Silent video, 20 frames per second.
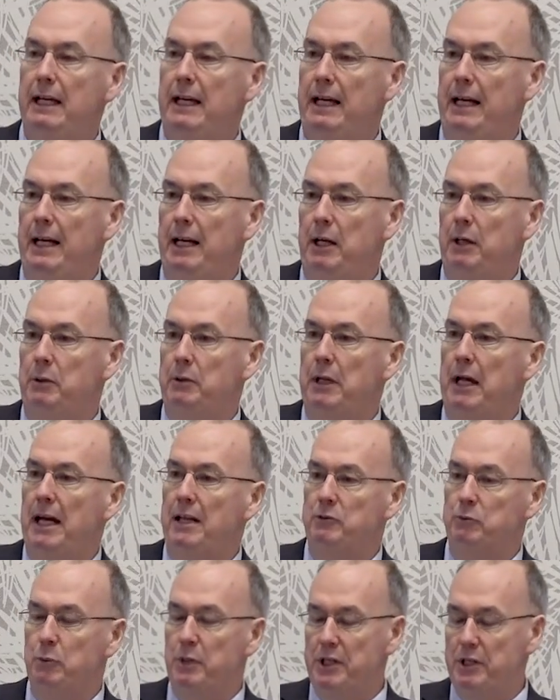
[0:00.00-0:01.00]

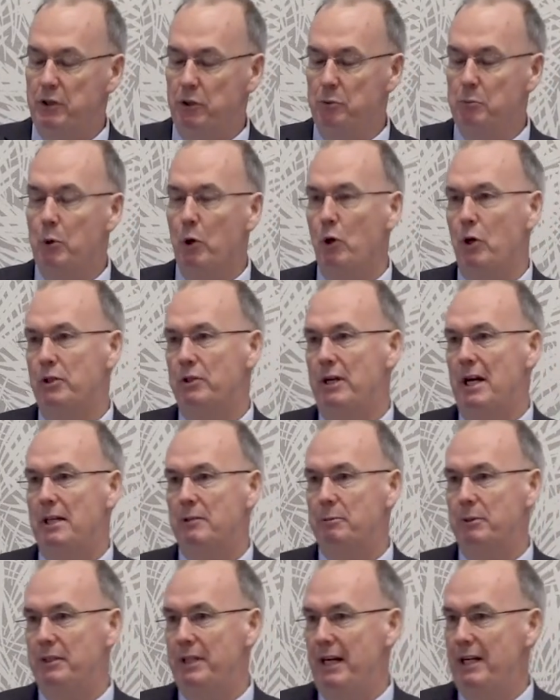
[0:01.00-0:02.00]
As we do more
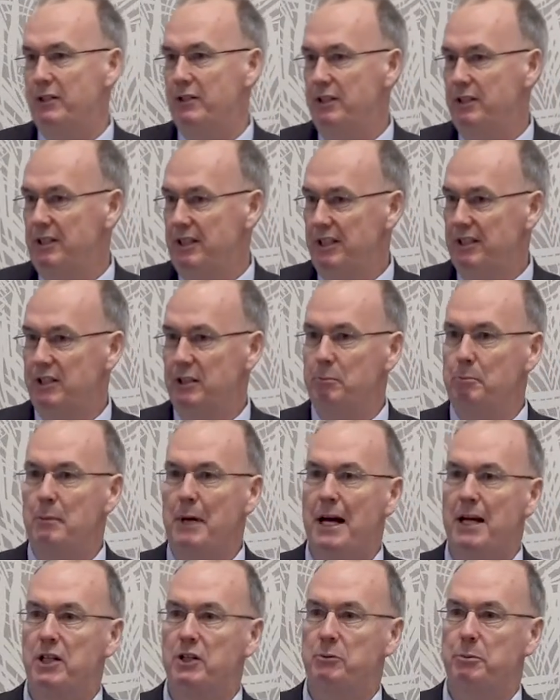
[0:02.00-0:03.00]
transportation system
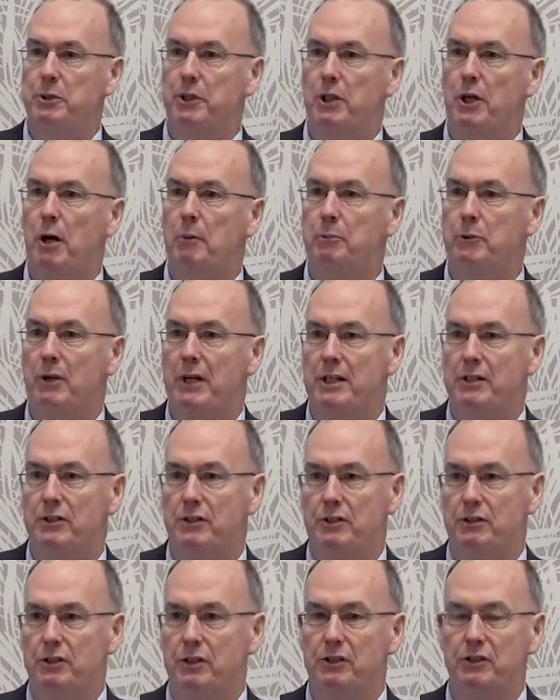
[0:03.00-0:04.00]
management and
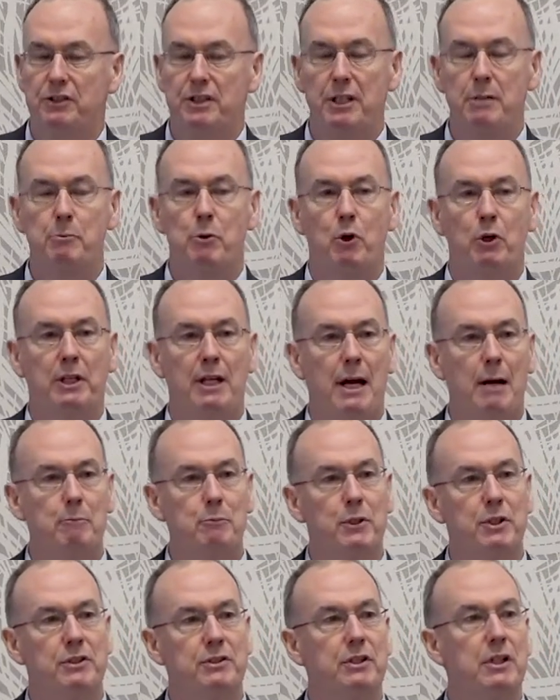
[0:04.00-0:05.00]
operations, you'll see more
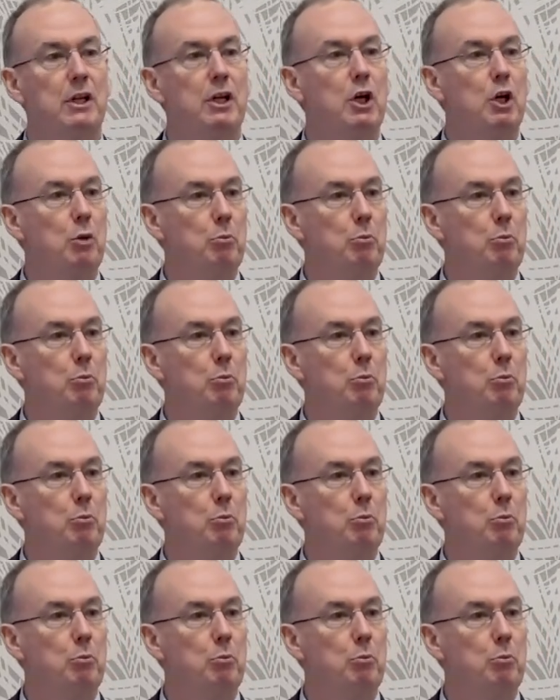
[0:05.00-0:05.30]
cameras,